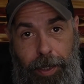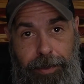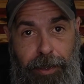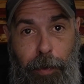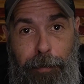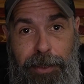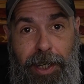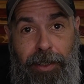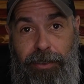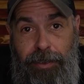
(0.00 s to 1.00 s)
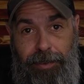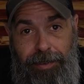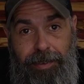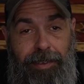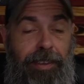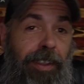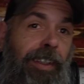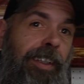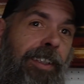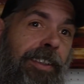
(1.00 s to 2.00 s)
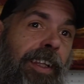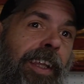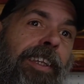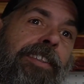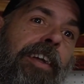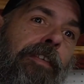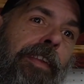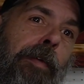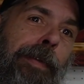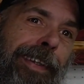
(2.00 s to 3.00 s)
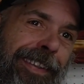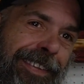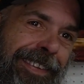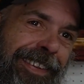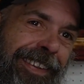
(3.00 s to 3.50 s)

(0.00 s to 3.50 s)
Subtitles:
I said go upstairs. You sound like a snuffleupagus.